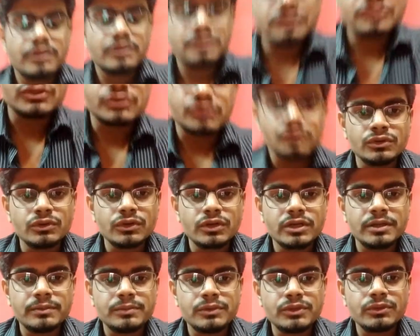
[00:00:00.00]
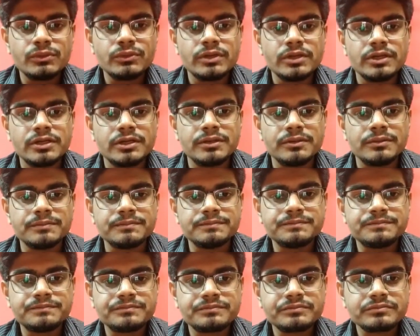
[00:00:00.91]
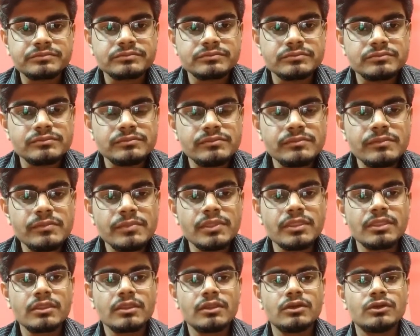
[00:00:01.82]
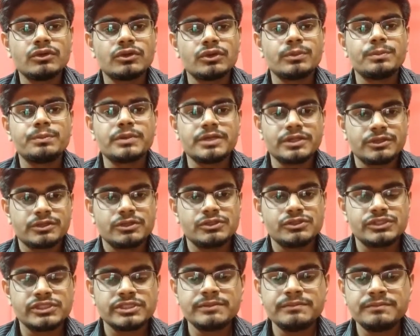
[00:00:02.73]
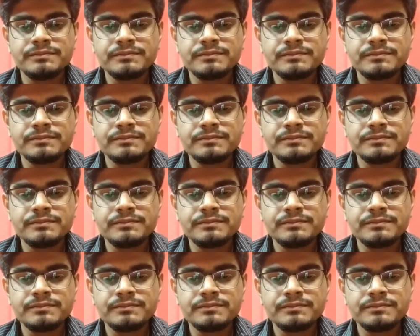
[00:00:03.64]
So come to a group conclusion.